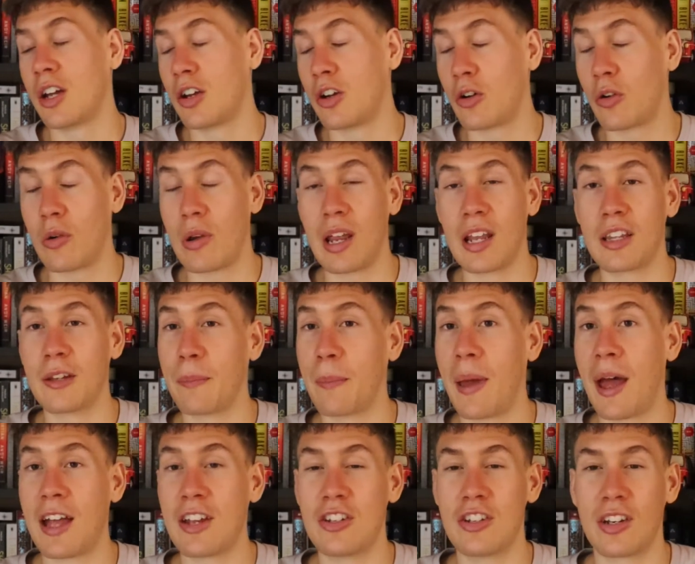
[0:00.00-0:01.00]
create a
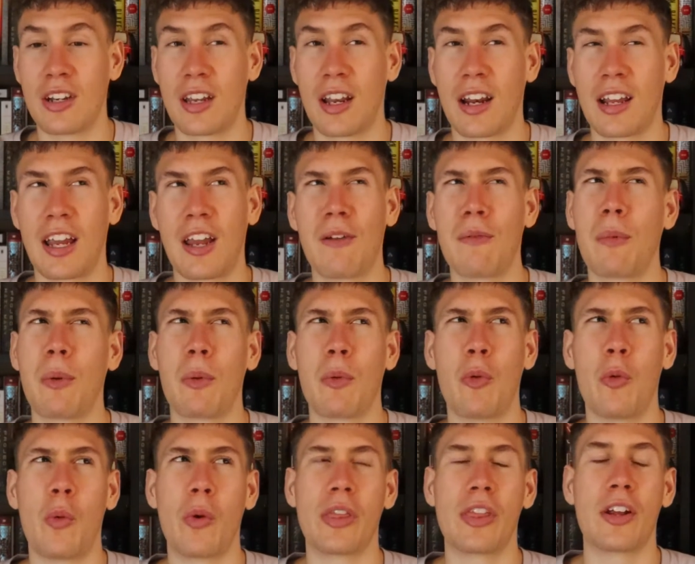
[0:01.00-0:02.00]
magic, and I can't remember
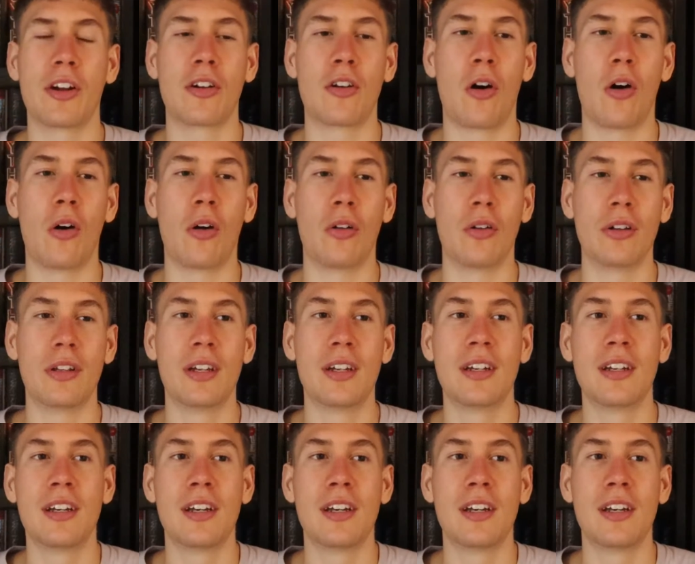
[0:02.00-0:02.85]
what they're called,